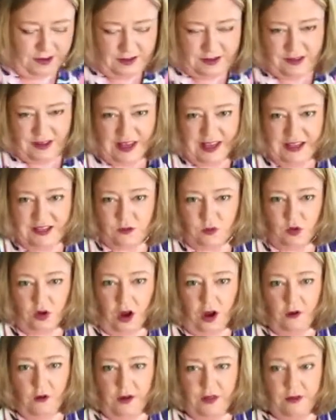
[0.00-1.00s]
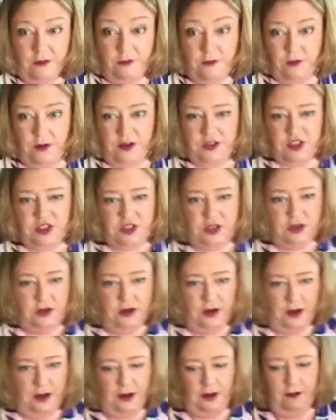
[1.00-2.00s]
These will go in the fridge
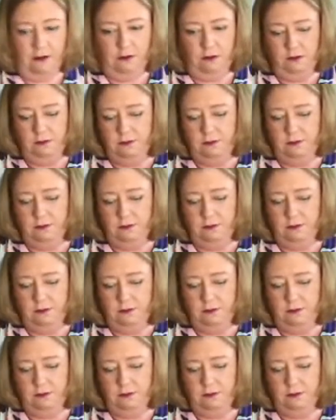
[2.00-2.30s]
now.